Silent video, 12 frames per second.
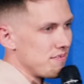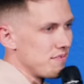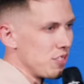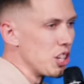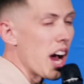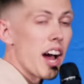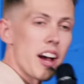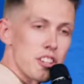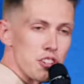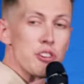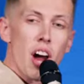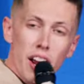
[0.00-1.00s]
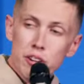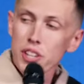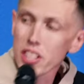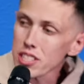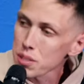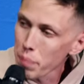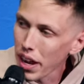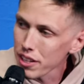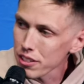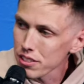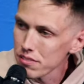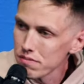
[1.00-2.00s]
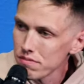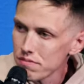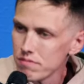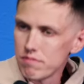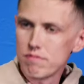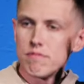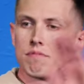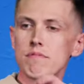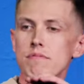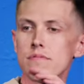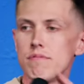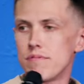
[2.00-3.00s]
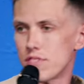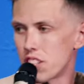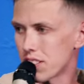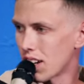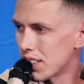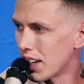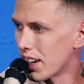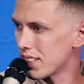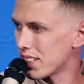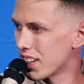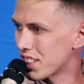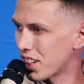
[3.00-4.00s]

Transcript: You know how you kill a spider? Just like that.